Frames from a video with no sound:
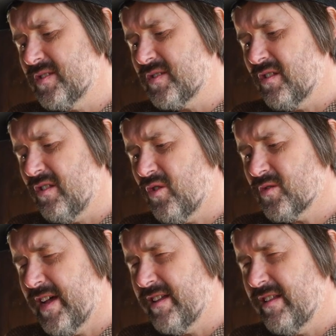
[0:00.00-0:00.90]
has
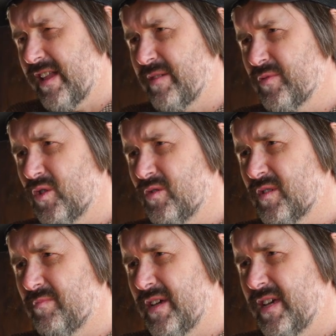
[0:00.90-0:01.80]
lockdown enabled you
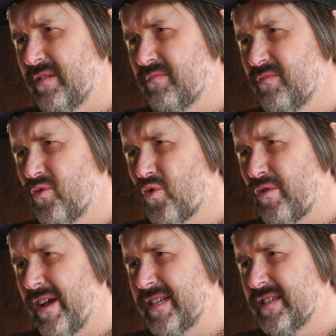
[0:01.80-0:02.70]
to be more
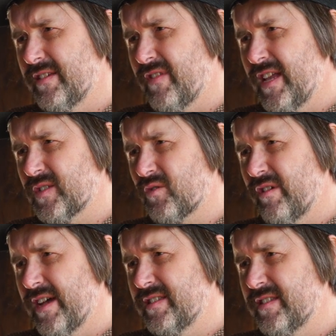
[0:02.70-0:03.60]
creative, less
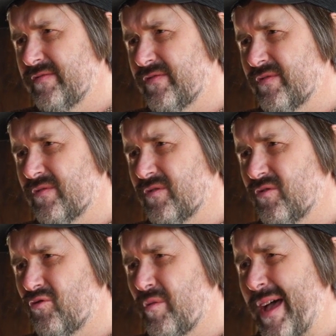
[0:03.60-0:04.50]
creative,
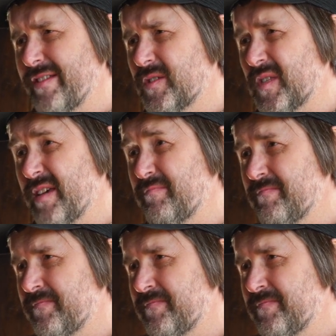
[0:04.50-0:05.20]
or about the same?